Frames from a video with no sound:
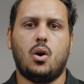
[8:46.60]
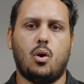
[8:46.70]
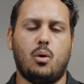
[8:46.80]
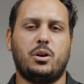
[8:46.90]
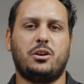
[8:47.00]

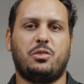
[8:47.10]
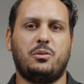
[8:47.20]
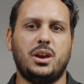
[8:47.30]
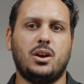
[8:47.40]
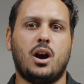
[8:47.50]
Over
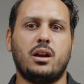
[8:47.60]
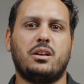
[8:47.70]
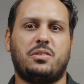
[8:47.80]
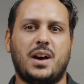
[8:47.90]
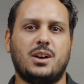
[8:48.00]

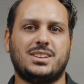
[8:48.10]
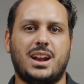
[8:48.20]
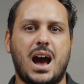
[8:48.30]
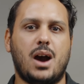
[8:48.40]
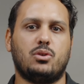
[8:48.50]
300,000
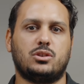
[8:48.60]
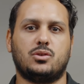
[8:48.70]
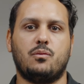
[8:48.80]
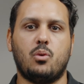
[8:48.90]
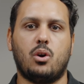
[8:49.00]
hours
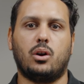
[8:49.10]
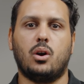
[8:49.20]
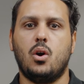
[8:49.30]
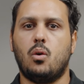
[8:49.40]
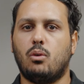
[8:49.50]
of work
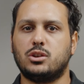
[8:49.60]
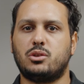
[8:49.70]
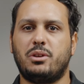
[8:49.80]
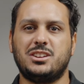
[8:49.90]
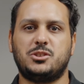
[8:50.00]
was
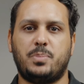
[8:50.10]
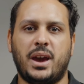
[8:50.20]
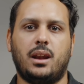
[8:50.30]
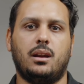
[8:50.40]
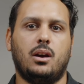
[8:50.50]
already
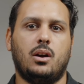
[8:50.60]
spent